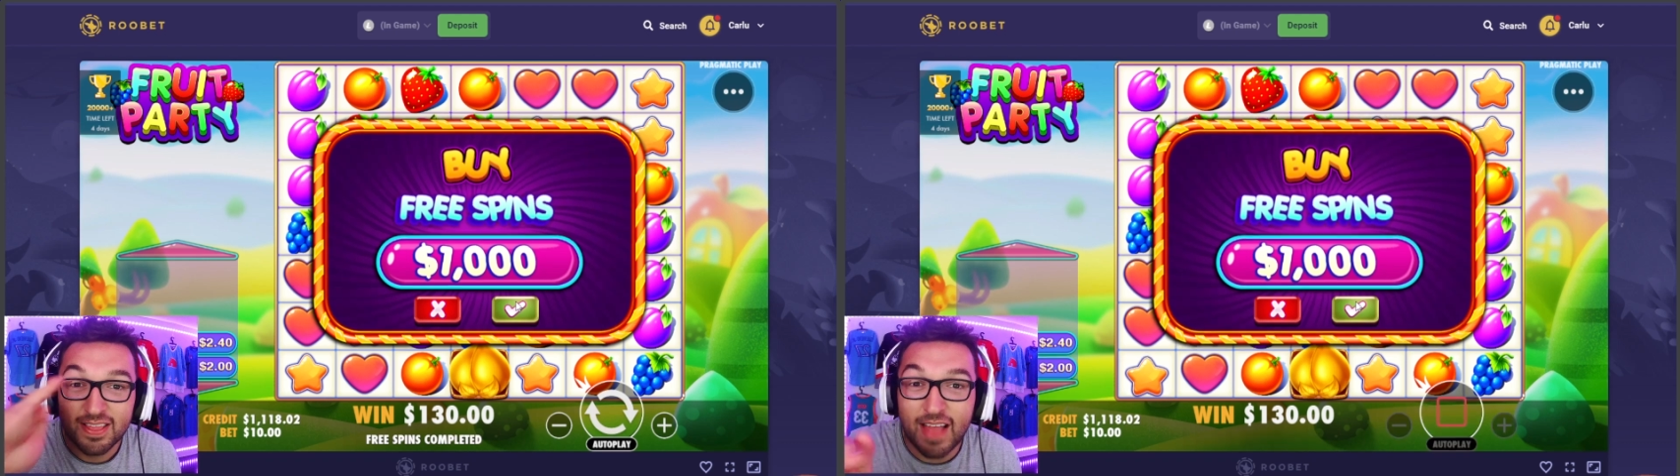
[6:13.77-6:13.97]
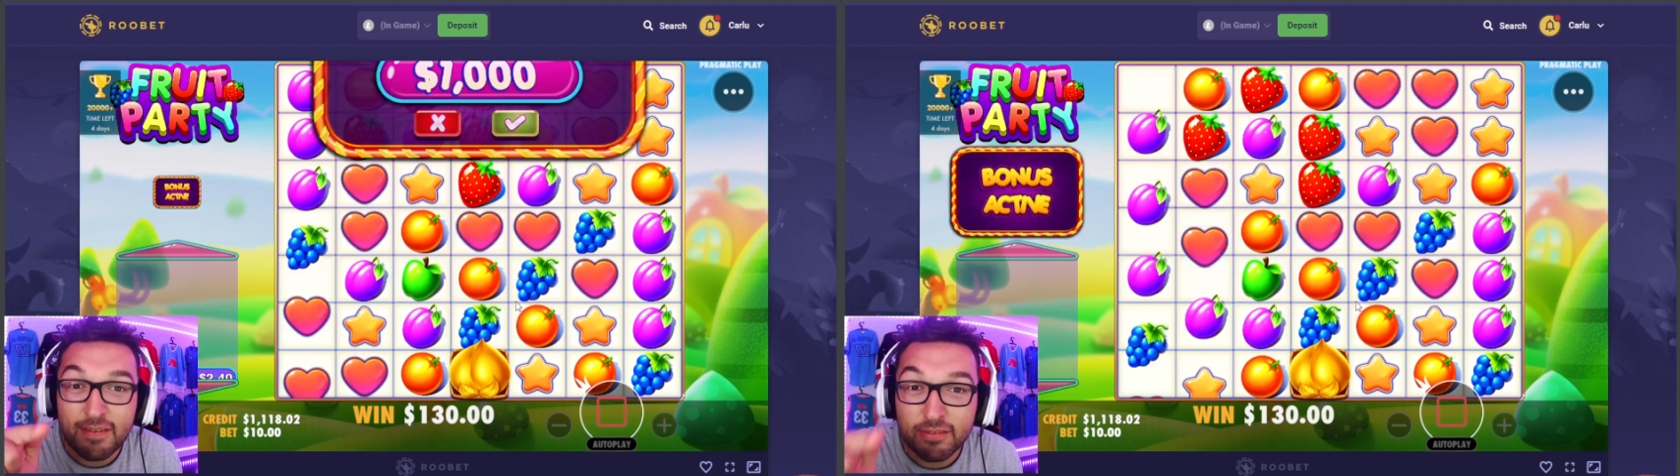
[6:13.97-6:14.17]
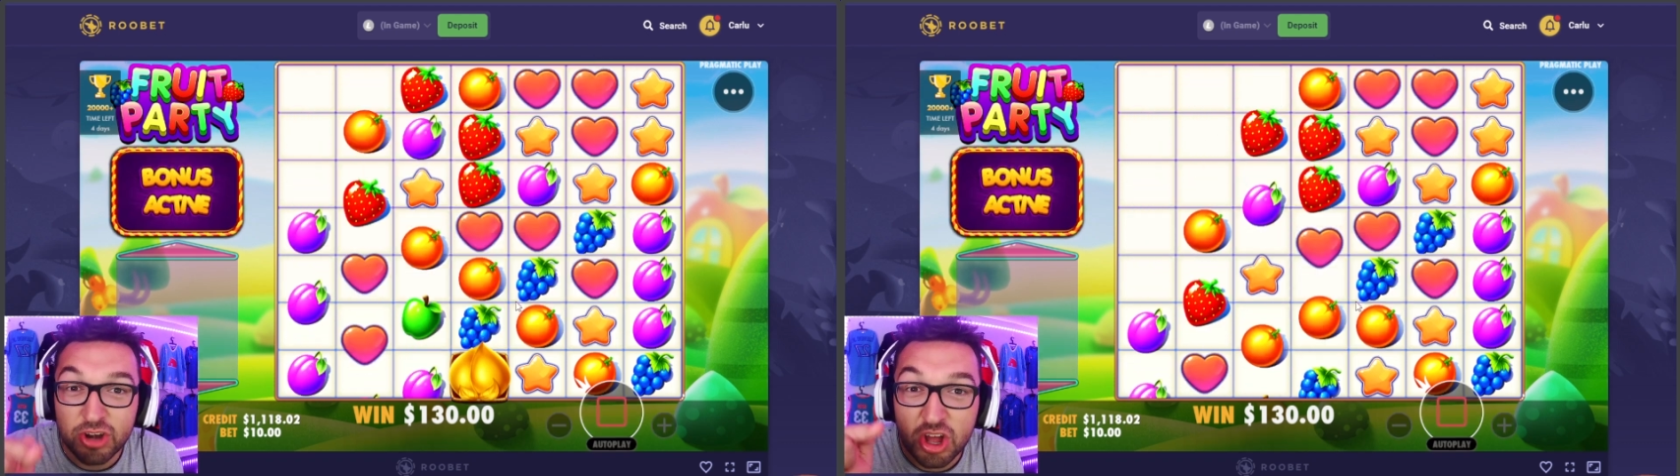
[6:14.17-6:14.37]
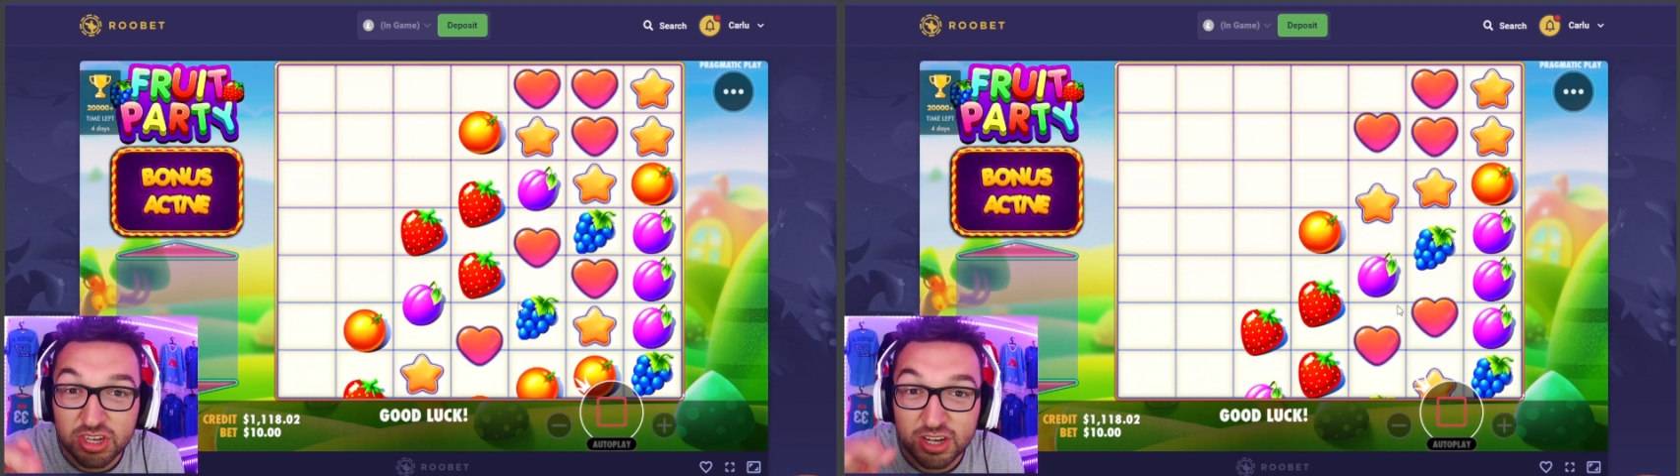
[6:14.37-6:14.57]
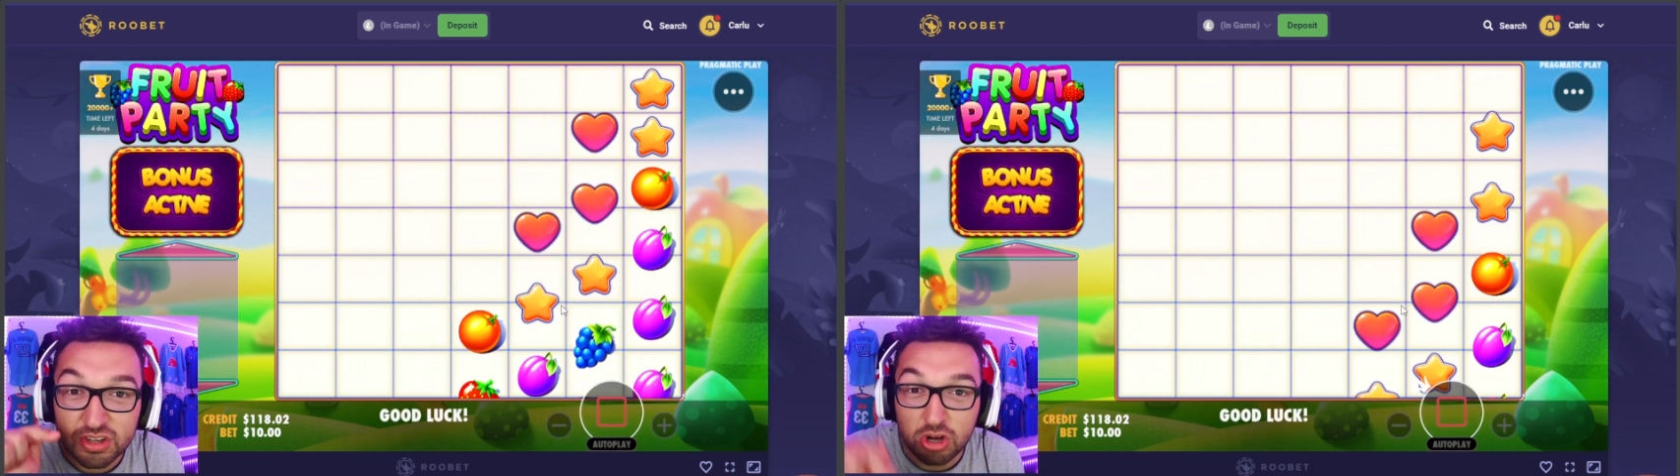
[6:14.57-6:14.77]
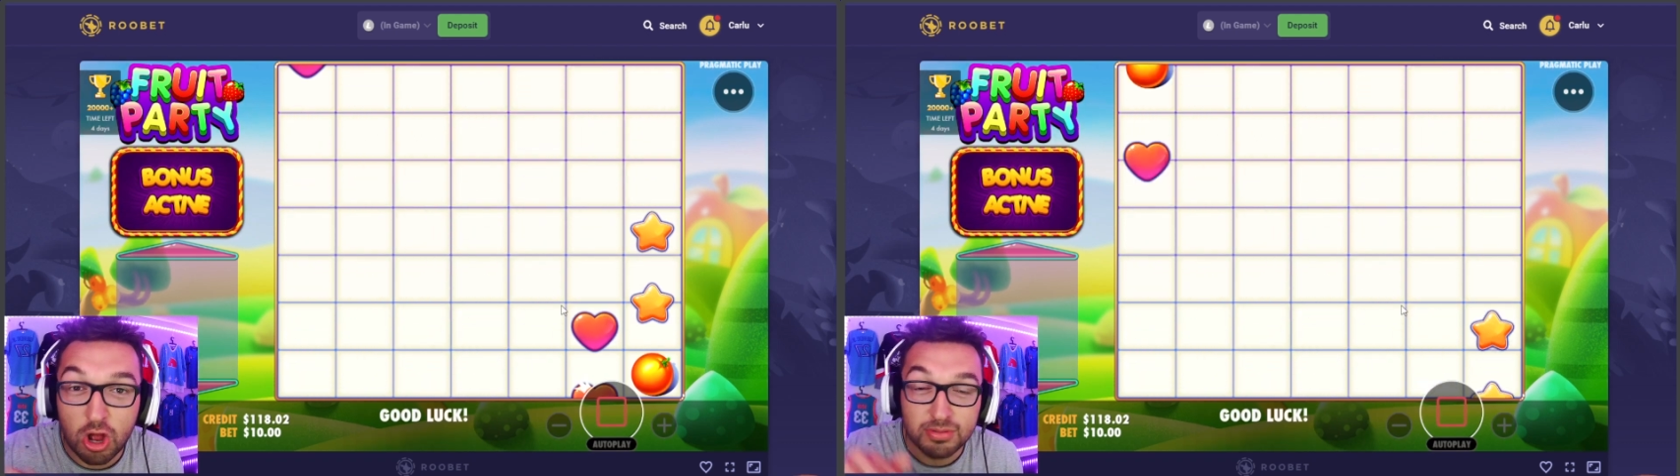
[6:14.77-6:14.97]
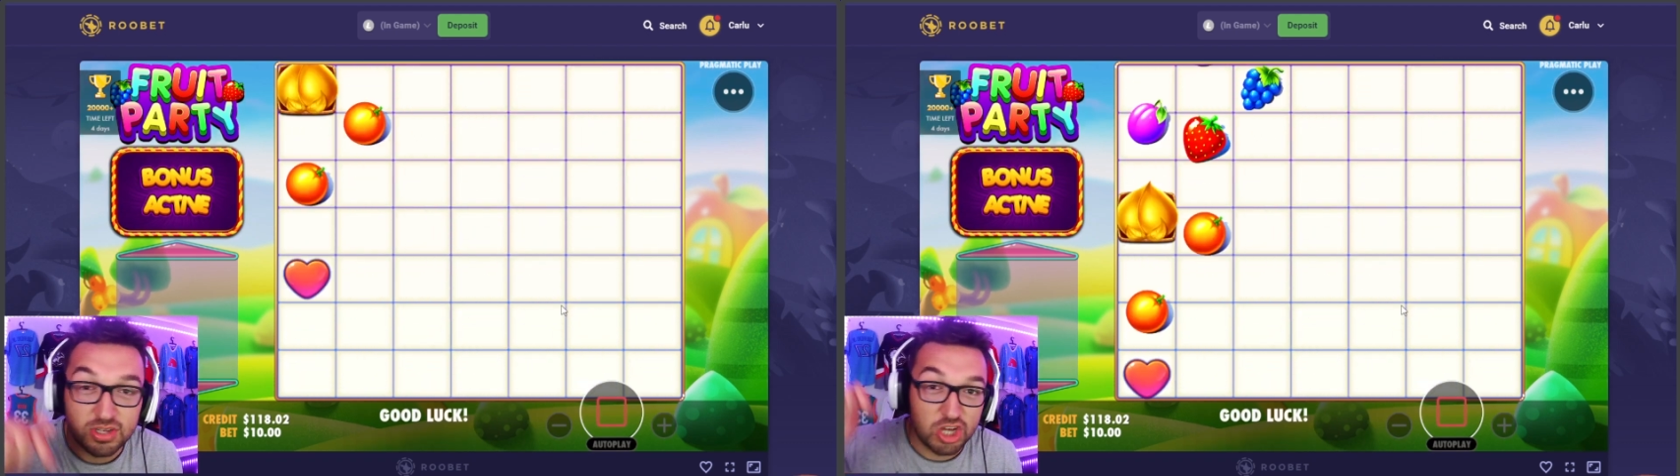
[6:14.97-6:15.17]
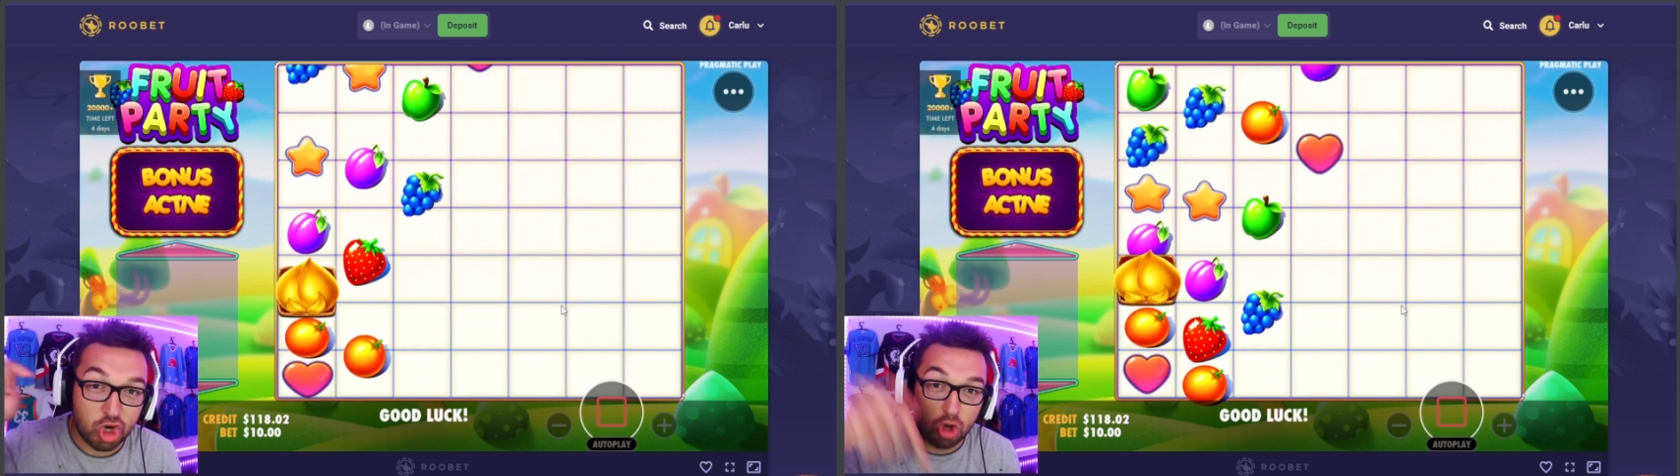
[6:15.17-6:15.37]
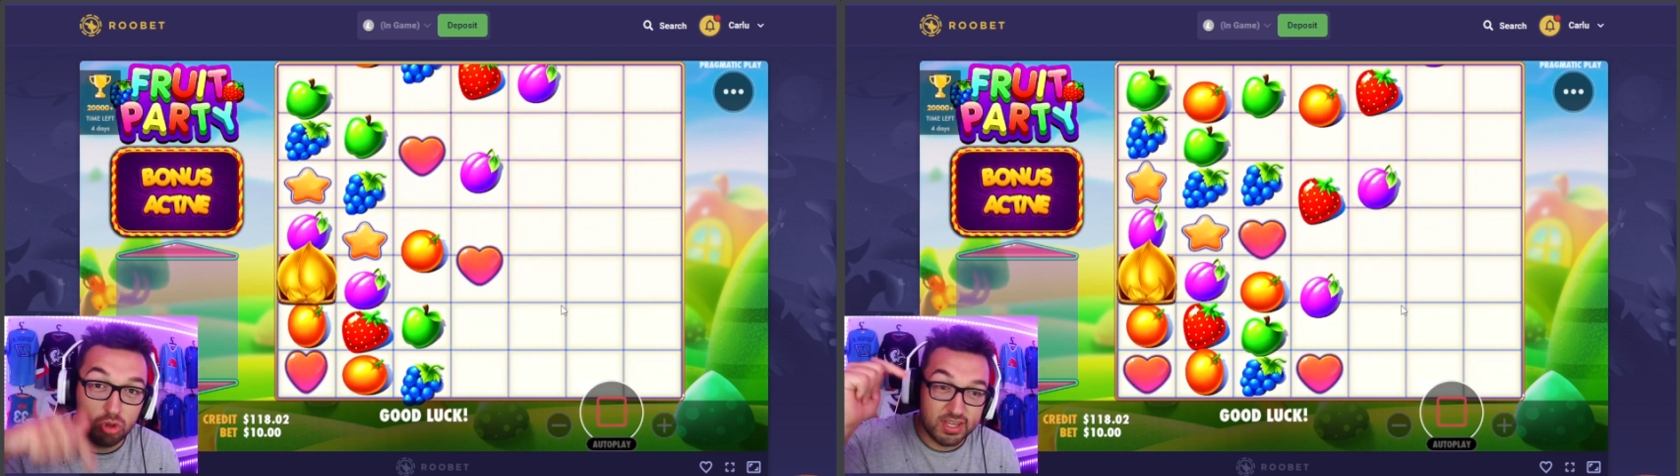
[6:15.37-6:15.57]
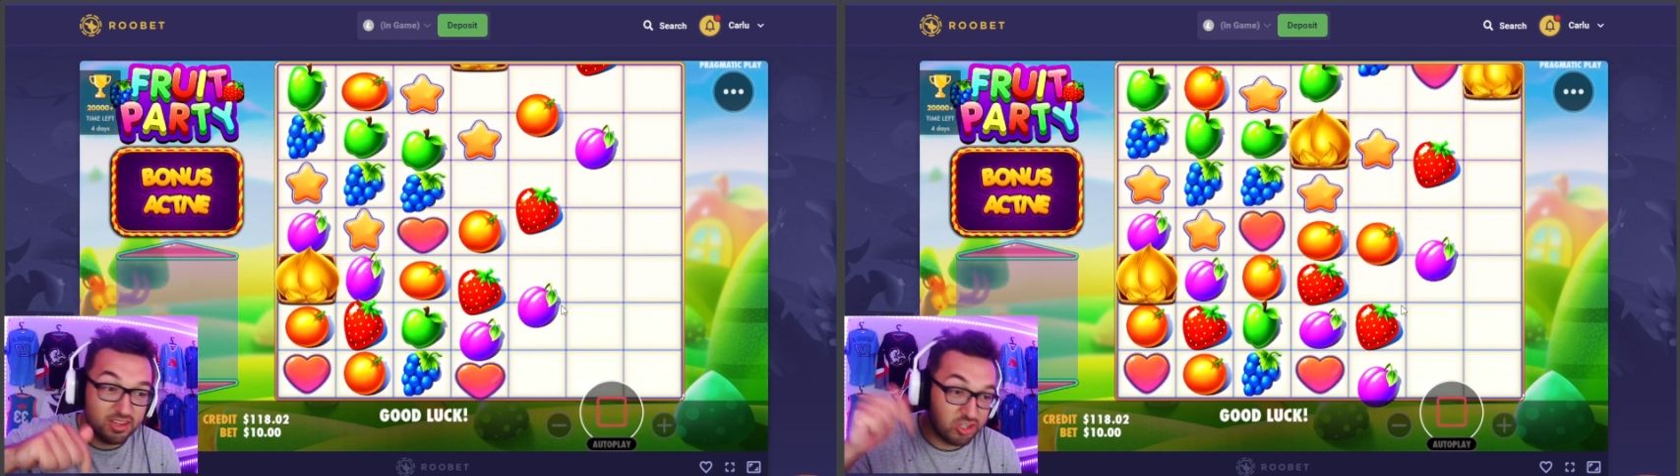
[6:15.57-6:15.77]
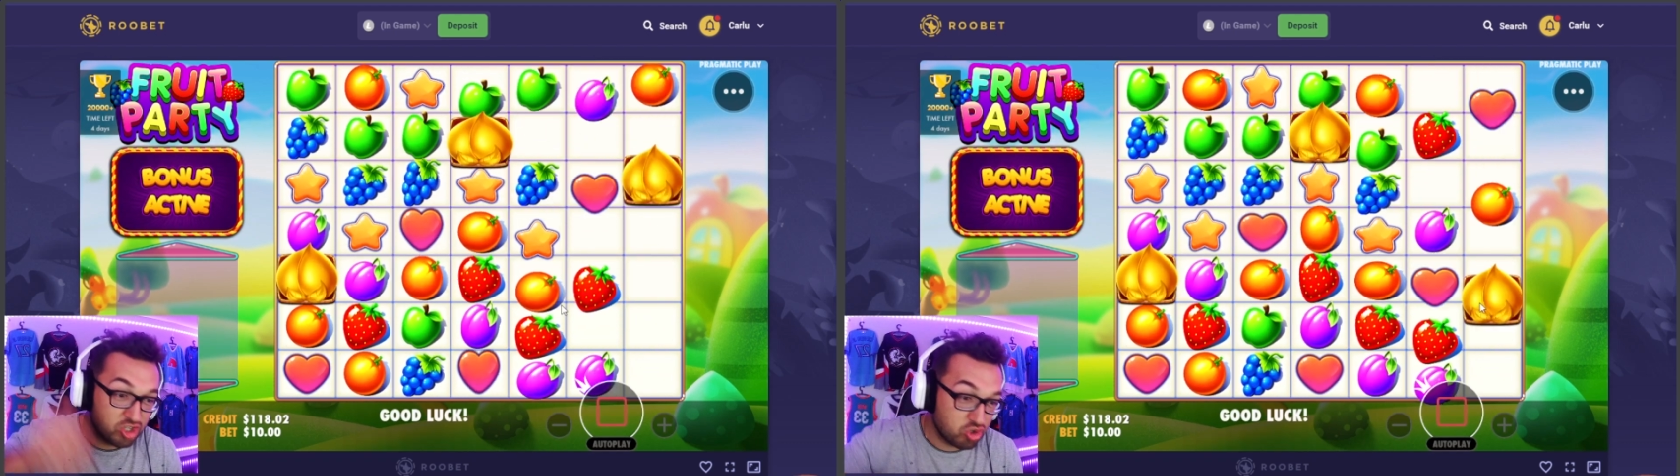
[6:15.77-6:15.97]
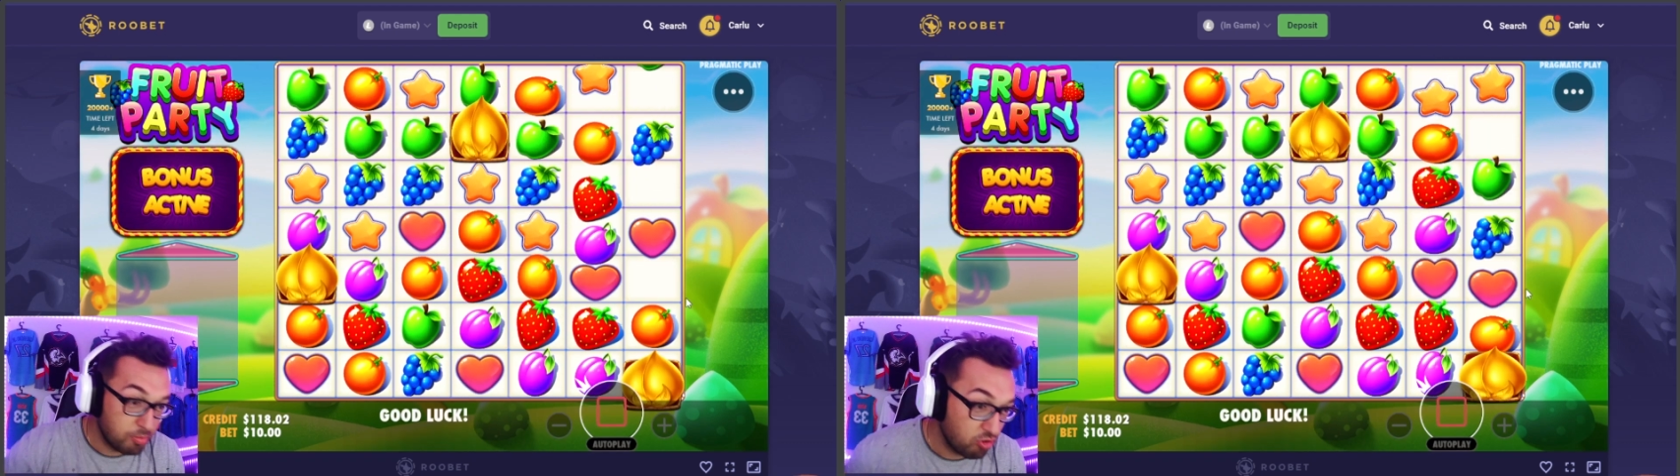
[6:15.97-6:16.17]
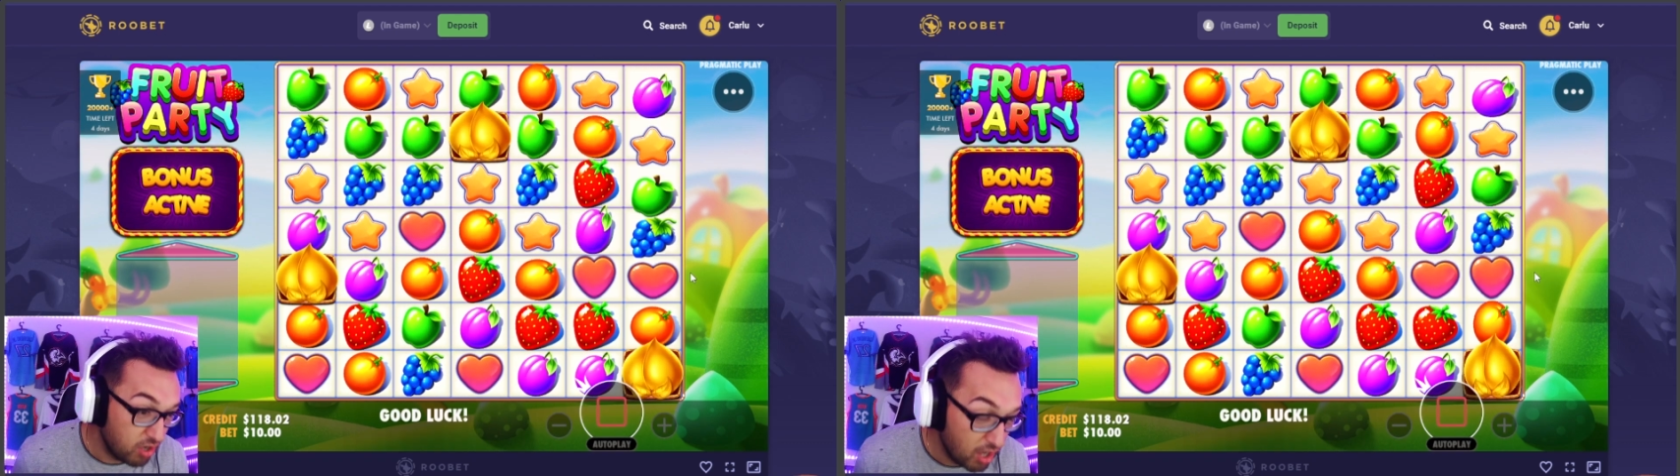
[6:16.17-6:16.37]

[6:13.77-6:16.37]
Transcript: Live every day on kick.com/Carlu. Link in the description.